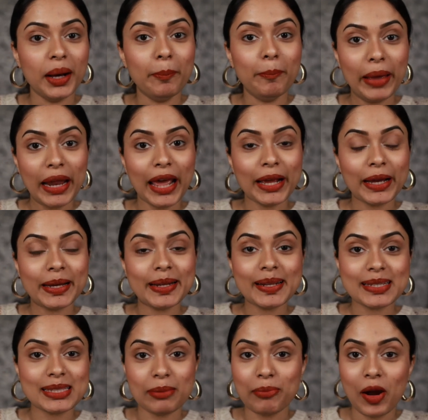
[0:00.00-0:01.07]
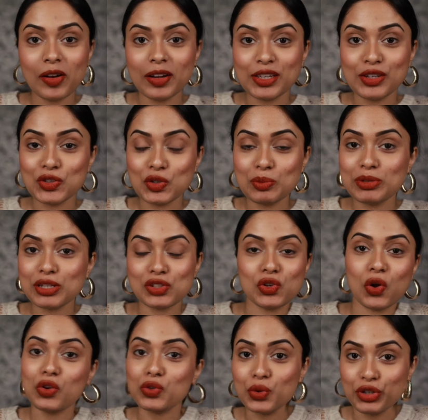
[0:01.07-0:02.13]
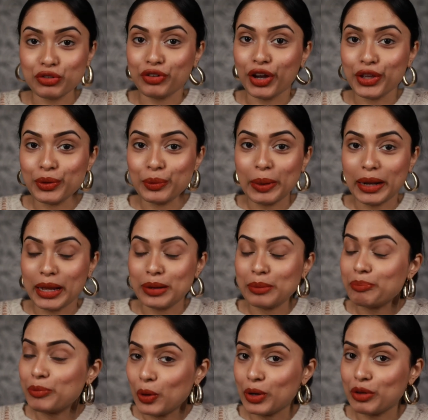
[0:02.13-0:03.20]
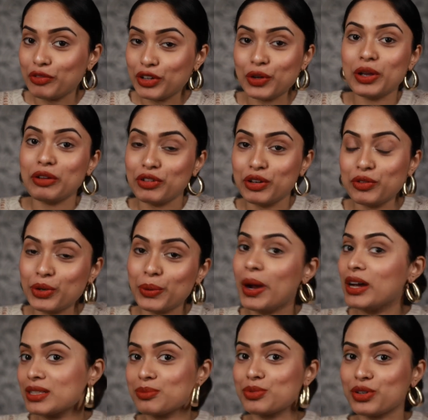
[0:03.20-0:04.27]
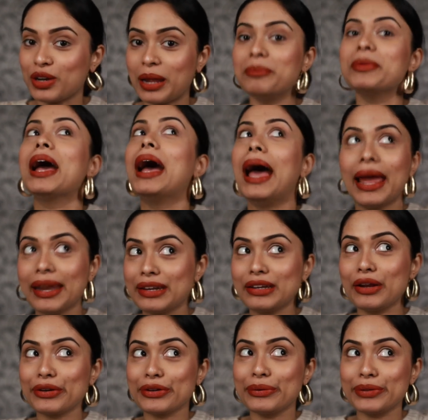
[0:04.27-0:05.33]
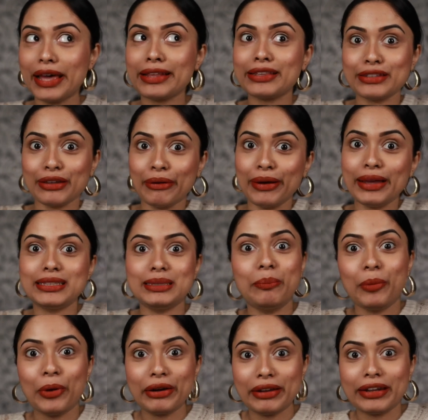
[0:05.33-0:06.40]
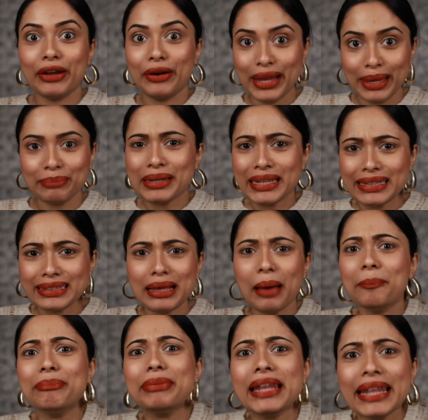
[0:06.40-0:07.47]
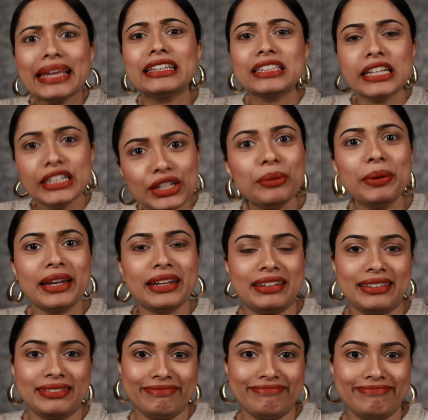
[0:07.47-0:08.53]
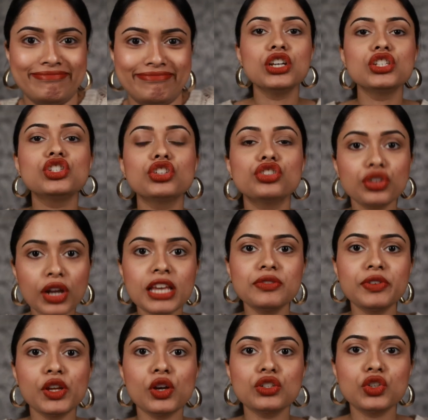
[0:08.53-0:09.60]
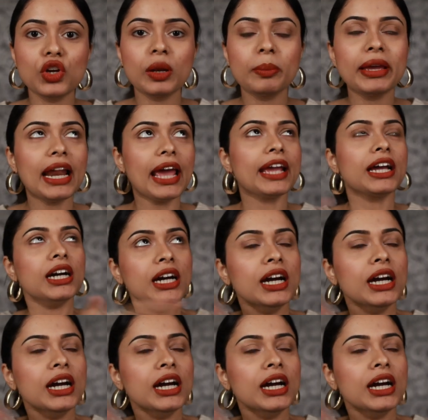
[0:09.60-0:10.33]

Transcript: bell icon because apparently YouTube does not notify you when I upload a video even if you are subscribed. I did not know that, so it's important. Okay, please do it. So today's video is going to be like